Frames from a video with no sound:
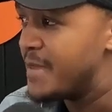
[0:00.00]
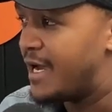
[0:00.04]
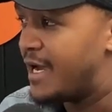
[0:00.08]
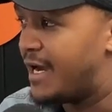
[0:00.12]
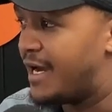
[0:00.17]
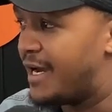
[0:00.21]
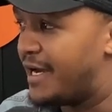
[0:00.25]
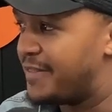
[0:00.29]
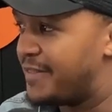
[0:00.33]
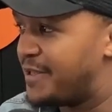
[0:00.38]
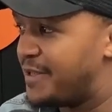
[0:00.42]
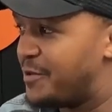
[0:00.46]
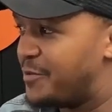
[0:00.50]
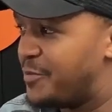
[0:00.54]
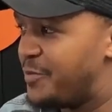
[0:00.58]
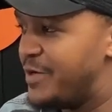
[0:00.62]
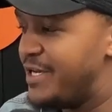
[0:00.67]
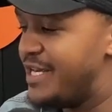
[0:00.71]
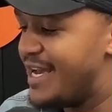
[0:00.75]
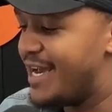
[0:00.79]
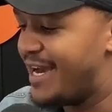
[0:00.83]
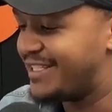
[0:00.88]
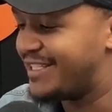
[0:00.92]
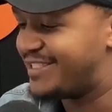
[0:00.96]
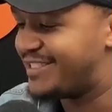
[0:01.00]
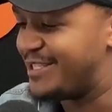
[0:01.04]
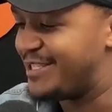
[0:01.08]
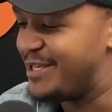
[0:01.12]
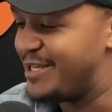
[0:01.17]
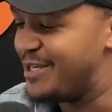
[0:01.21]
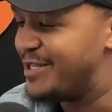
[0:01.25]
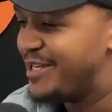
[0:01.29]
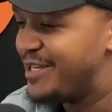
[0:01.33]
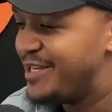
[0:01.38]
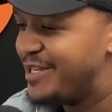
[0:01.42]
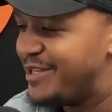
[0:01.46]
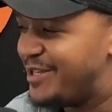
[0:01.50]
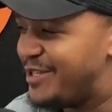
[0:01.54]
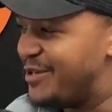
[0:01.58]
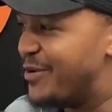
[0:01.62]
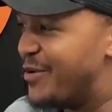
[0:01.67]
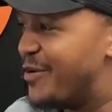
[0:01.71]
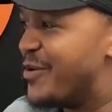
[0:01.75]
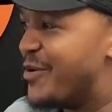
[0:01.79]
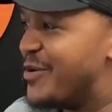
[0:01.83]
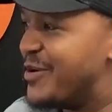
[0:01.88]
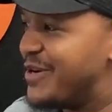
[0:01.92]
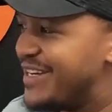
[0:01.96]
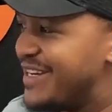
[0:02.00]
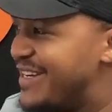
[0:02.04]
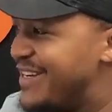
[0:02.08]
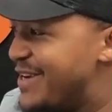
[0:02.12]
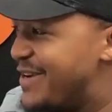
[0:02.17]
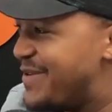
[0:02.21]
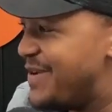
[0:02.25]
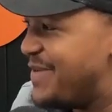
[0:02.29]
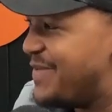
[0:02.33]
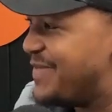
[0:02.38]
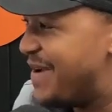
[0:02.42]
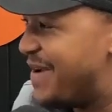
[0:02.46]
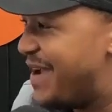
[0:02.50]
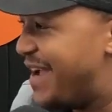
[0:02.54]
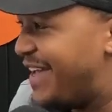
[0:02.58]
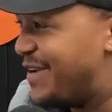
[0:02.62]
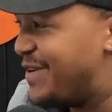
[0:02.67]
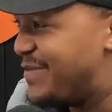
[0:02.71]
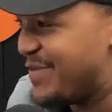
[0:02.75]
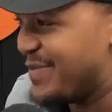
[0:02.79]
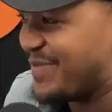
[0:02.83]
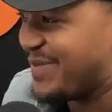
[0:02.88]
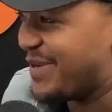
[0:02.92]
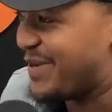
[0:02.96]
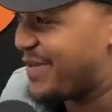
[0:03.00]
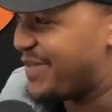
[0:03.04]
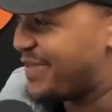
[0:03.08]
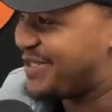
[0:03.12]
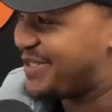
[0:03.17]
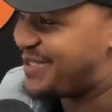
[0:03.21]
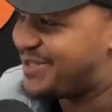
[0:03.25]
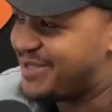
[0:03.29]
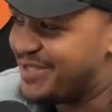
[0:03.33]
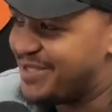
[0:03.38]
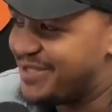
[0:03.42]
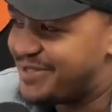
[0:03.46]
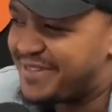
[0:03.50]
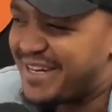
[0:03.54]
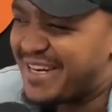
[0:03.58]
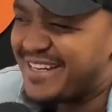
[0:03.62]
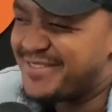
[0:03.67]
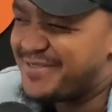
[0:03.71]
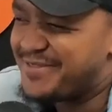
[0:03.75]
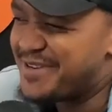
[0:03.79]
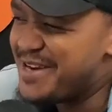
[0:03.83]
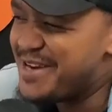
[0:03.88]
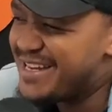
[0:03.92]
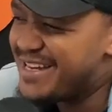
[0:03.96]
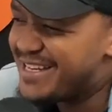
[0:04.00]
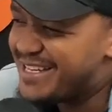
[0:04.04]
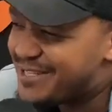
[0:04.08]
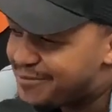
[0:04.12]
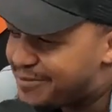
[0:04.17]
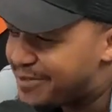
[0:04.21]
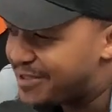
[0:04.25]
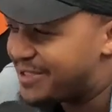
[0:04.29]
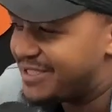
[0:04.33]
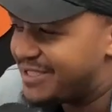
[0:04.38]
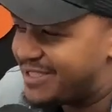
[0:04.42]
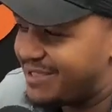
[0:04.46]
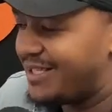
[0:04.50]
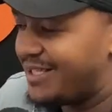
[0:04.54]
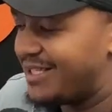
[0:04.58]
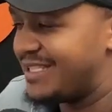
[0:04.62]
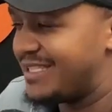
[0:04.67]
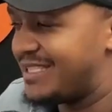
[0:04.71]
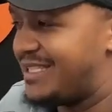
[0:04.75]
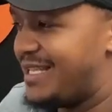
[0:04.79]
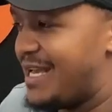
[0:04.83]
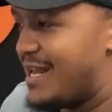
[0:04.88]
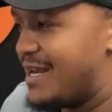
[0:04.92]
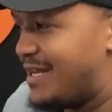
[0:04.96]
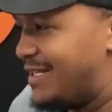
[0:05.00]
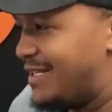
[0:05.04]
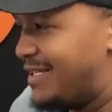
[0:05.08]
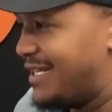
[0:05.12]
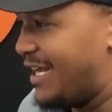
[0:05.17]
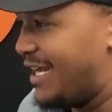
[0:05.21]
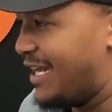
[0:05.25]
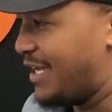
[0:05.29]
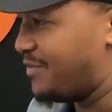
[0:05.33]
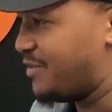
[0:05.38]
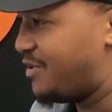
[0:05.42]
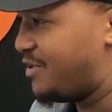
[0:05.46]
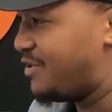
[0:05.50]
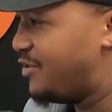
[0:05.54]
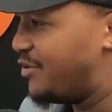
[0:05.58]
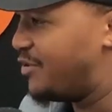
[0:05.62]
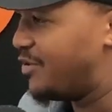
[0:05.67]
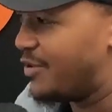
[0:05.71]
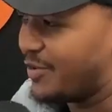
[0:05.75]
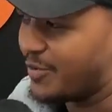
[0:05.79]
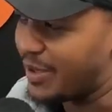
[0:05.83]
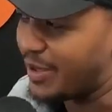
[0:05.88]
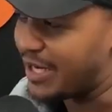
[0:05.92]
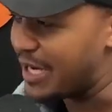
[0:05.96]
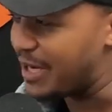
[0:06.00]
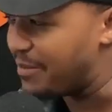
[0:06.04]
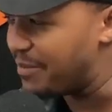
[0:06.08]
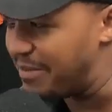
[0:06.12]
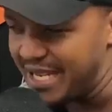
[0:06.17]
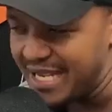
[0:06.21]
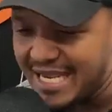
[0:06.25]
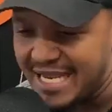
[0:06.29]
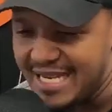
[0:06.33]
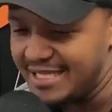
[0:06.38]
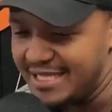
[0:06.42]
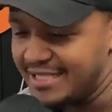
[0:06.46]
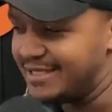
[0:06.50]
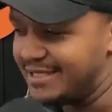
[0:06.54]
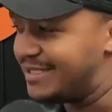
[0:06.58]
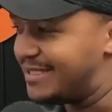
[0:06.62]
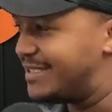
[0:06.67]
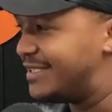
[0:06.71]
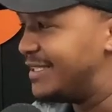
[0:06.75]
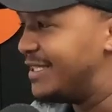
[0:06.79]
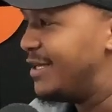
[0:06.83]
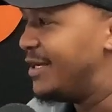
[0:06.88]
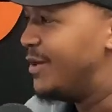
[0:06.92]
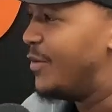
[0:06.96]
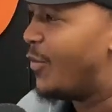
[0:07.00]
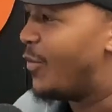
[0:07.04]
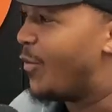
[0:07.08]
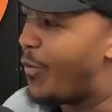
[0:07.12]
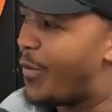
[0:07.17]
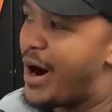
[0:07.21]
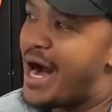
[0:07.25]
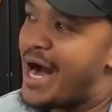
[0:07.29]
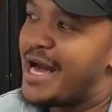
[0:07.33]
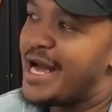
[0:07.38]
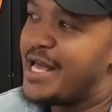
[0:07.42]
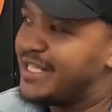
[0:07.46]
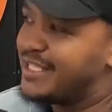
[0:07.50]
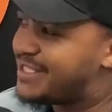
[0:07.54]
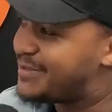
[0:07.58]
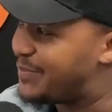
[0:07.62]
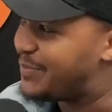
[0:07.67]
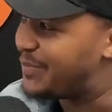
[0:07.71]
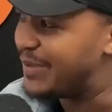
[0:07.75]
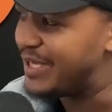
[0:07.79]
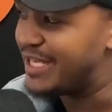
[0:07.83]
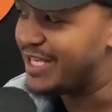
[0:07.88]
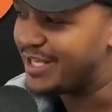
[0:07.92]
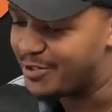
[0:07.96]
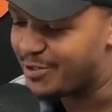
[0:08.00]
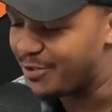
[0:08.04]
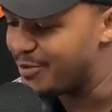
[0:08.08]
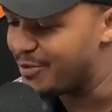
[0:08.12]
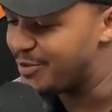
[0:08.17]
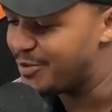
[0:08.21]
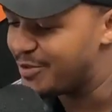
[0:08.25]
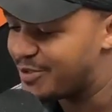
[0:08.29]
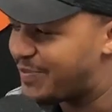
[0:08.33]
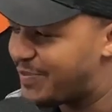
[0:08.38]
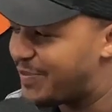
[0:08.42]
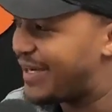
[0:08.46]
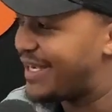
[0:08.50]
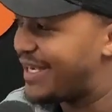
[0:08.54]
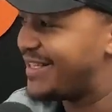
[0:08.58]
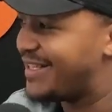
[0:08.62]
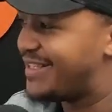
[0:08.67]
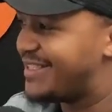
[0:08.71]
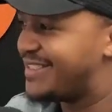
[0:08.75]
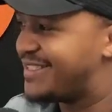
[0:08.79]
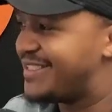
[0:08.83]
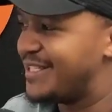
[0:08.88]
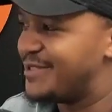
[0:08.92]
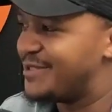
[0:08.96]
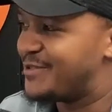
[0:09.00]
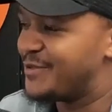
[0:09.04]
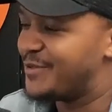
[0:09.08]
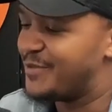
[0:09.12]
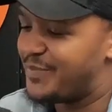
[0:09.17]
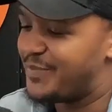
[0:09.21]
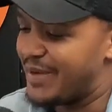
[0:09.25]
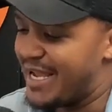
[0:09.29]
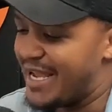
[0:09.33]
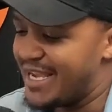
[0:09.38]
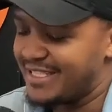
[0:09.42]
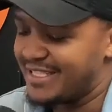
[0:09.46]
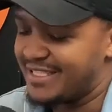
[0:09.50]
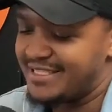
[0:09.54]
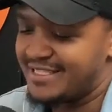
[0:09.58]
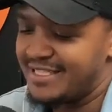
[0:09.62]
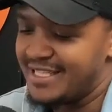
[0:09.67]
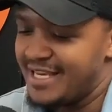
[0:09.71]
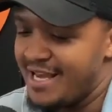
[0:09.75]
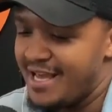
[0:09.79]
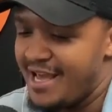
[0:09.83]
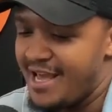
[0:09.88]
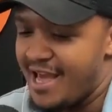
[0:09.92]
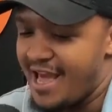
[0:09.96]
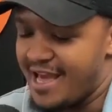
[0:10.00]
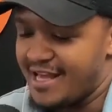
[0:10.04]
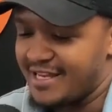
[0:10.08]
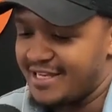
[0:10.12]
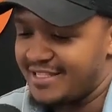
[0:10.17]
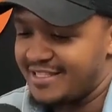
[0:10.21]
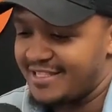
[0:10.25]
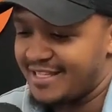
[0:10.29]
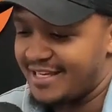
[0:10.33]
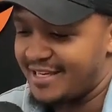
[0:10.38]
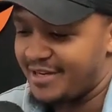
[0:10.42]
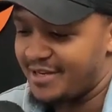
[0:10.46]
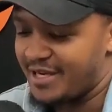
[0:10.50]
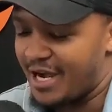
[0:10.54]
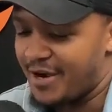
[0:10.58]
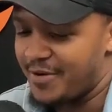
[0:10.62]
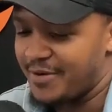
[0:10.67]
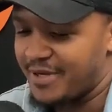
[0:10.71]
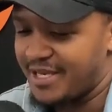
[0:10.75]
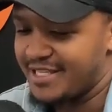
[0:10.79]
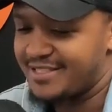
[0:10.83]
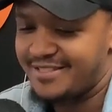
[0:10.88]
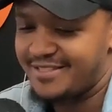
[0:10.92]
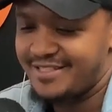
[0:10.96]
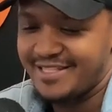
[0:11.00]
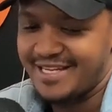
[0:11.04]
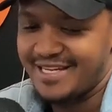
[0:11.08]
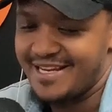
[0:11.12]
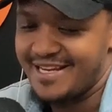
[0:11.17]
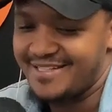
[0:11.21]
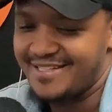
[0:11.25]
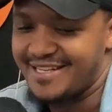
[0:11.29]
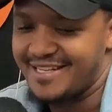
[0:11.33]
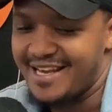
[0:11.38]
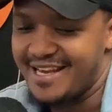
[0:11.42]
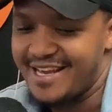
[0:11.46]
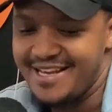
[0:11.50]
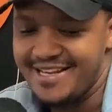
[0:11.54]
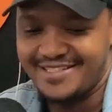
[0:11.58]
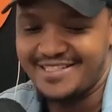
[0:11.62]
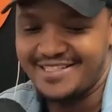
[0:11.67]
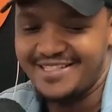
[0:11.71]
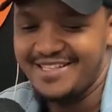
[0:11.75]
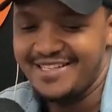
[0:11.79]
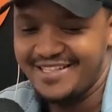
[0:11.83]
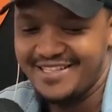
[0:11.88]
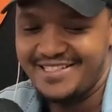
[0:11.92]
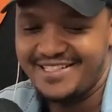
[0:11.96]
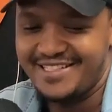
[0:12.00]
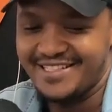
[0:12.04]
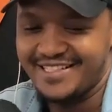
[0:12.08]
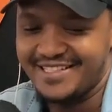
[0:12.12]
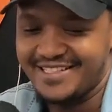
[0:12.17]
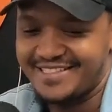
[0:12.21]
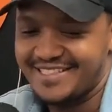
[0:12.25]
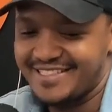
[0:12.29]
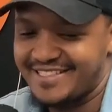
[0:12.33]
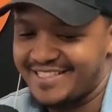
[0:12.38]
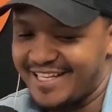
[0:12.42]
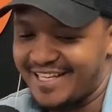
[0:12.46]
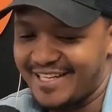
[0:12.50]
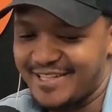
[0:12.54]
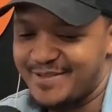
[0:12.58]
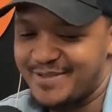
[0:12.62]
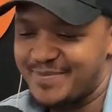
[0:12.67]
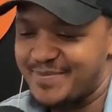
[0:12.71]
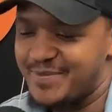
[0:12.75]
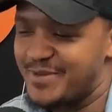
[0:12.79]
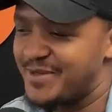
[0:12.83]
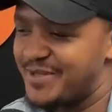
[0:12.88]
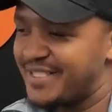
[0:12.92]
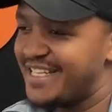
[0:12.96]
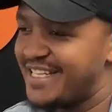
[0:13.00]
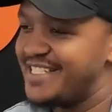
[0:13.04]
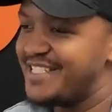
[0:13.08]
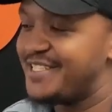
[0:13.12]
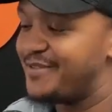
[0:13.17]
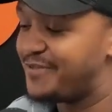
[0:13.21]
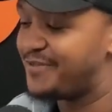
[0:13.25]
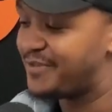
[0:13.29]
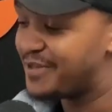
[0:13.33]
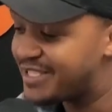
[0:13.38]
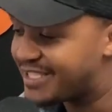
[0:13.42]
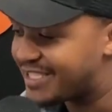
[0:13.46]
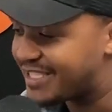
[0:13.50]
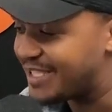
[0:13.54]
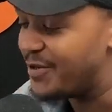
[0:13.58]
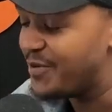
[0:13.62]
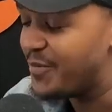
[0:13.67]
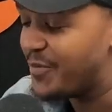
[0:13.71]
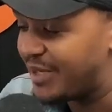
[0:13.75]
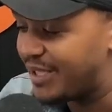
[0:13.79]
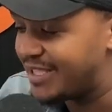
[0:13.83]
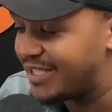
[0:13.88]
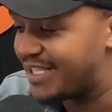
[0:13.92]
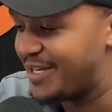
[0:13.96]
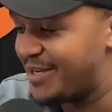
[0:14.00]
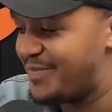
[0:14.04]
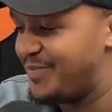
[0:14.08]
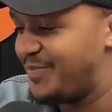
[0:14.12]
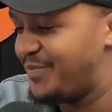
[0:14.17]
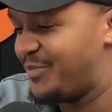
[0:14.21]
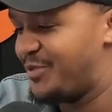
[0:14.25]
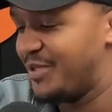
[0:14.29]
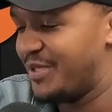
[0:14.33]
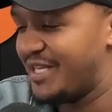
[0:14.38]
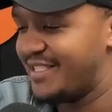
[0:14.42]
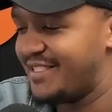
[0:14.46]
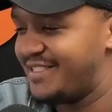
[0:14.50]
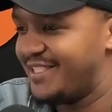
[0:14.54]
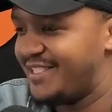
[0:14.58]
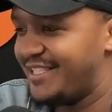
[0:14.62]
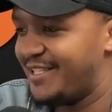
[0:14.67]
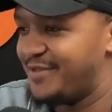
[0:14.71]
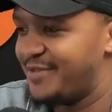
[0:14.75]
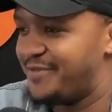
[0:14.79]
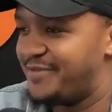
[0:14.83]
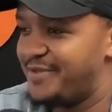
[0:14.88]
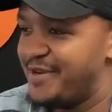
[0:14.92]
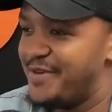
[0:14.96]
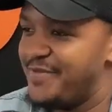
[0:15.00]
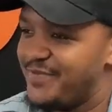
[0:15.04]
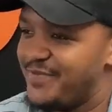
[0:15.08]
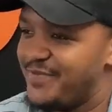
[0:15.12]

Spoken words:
That we as the ordinary man and woman on the street find very difficult to understand at times, what it means, why it's being used by the central banks. And our guest today, Daisy, is here to tell us more. Daisy, firstly, welcome to 99 FM.